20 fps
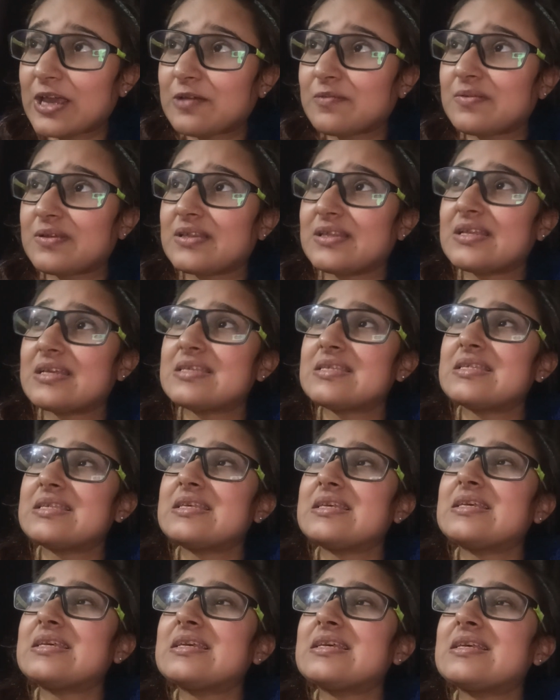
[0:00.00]
in this
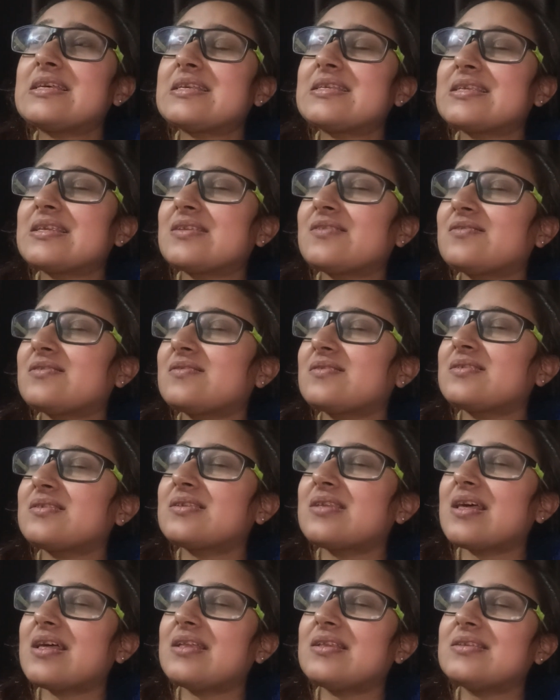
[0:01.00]
ease and
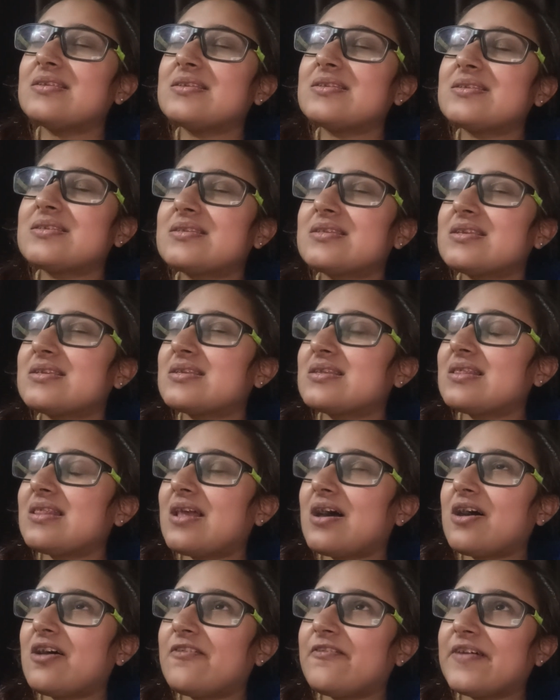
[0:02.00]
sense this
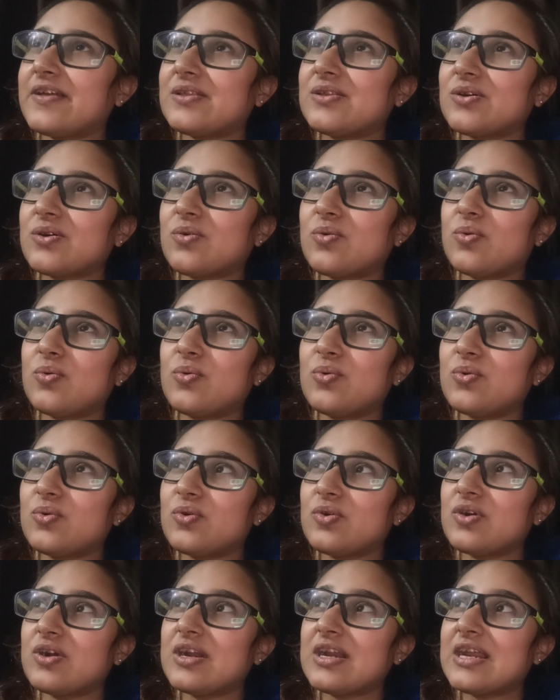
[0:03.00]
love at the core,
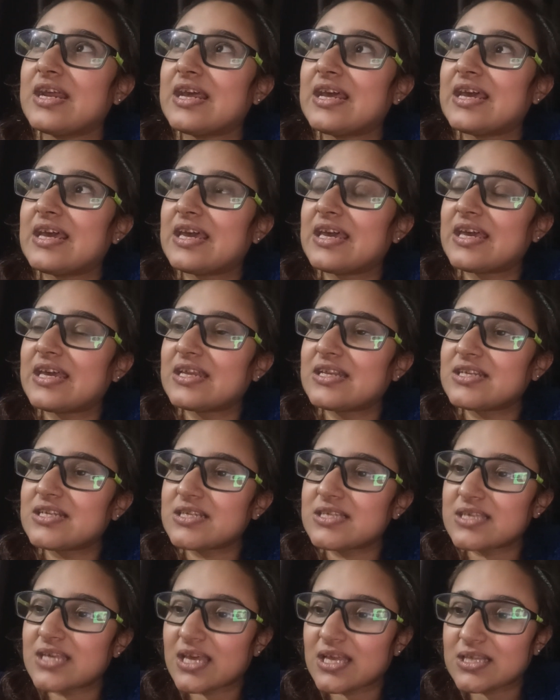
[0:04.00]
it
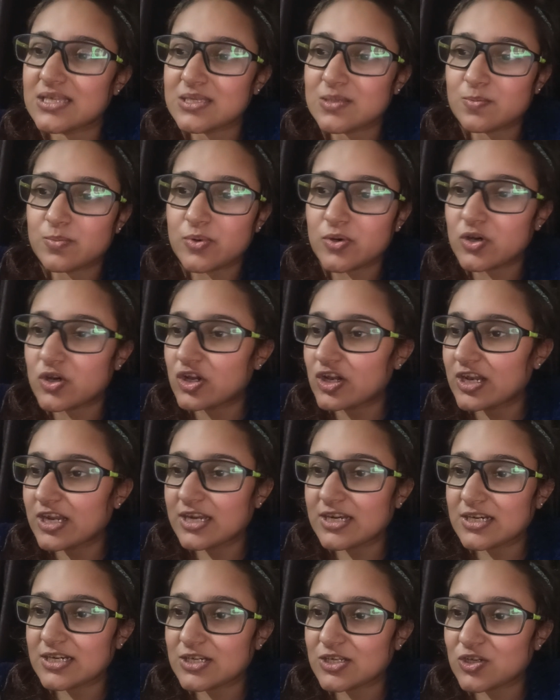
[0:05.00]
just gets
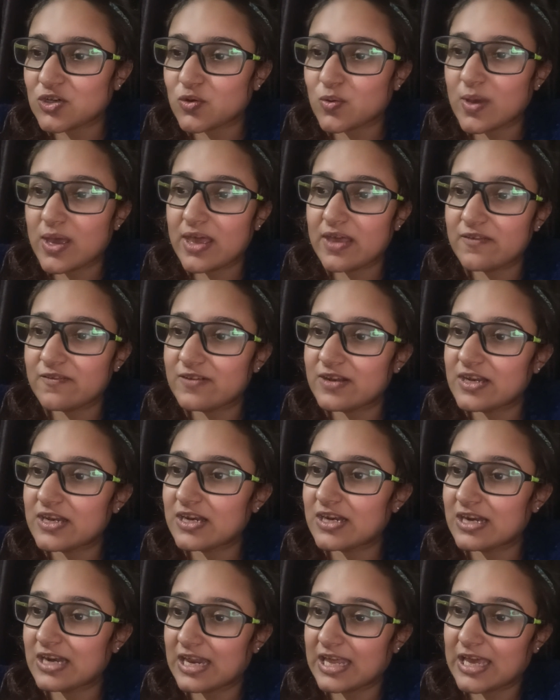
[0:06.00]
percolated through every
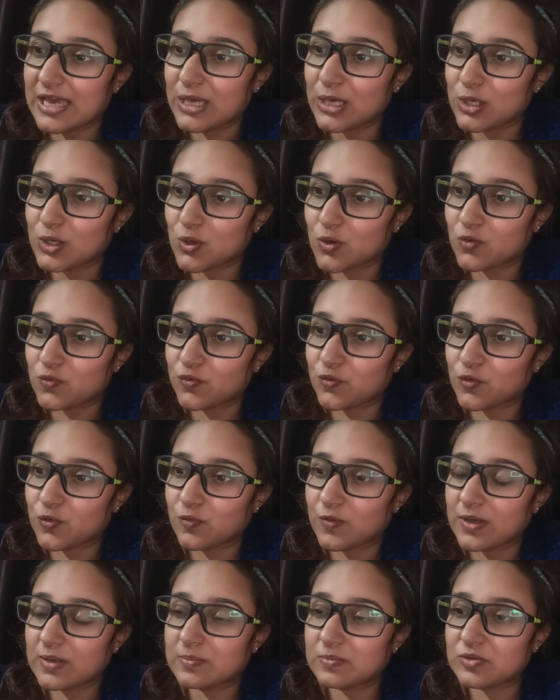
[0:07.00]
layer of your
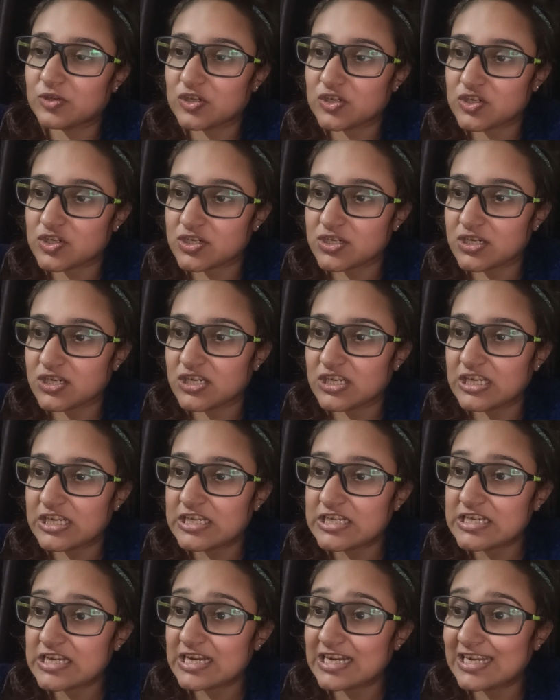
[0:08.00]
vibration, and
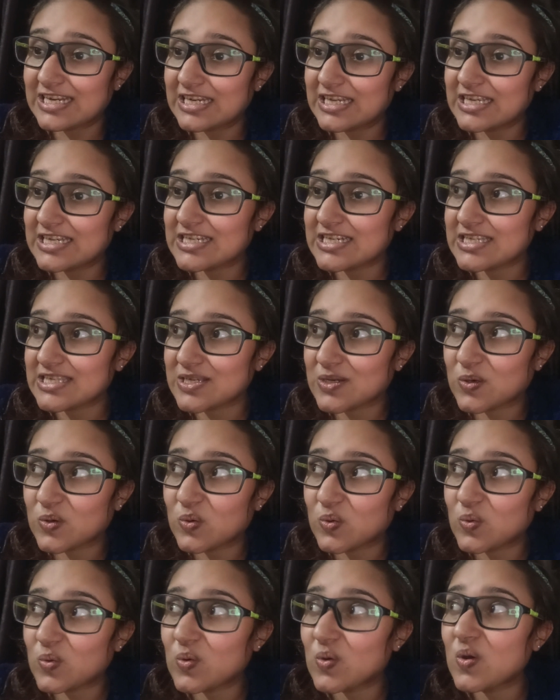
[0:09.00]
each lineage is going
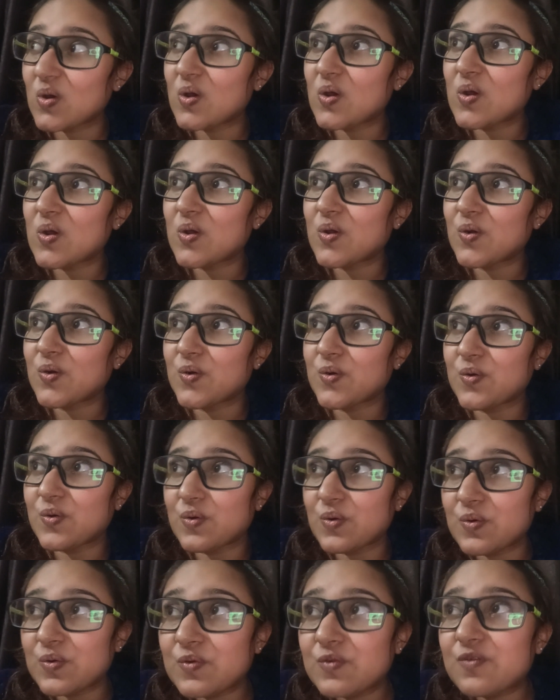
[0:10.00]
to
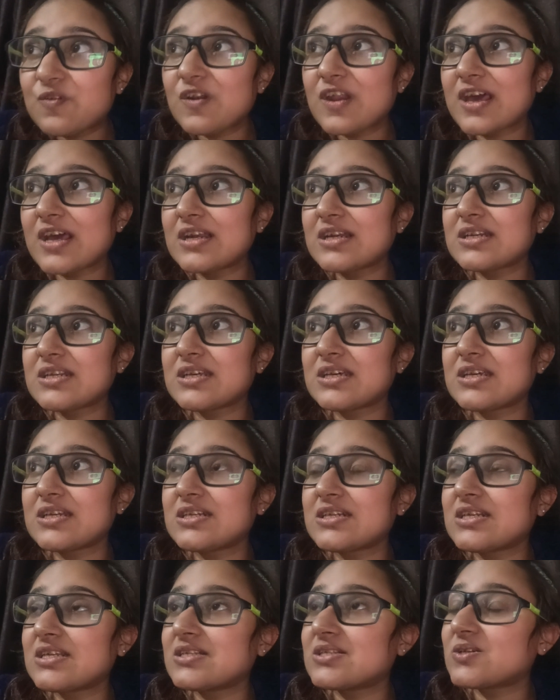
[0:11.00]
reflect
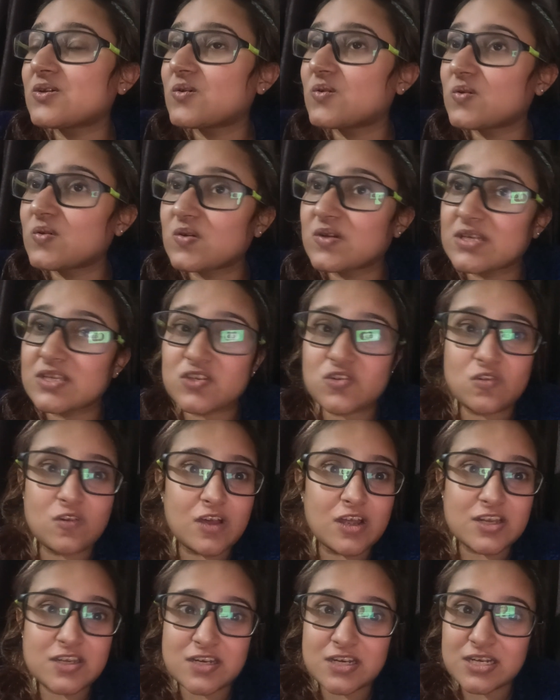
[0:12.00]
it. It's going to
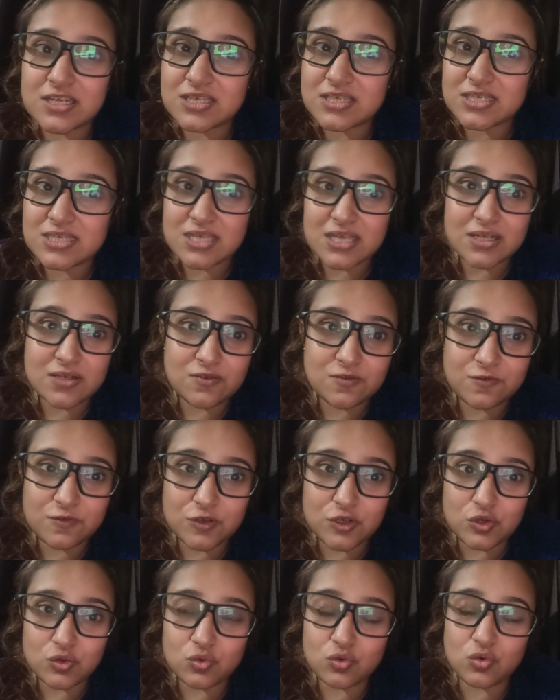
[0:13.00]
restructure itself for
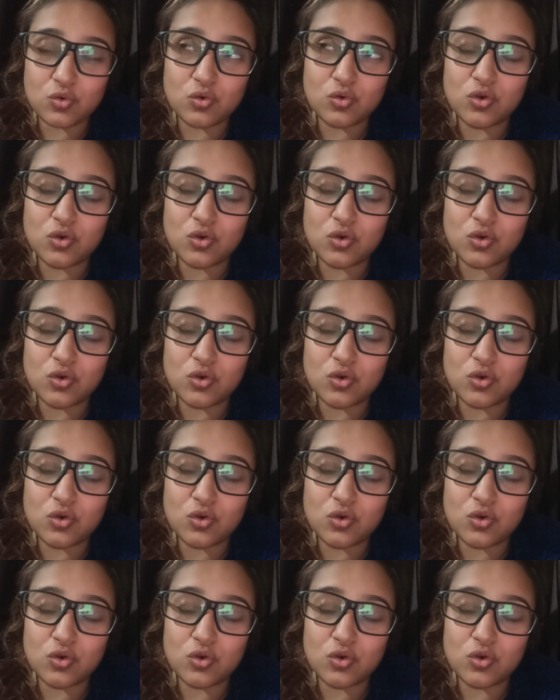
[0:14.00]
you.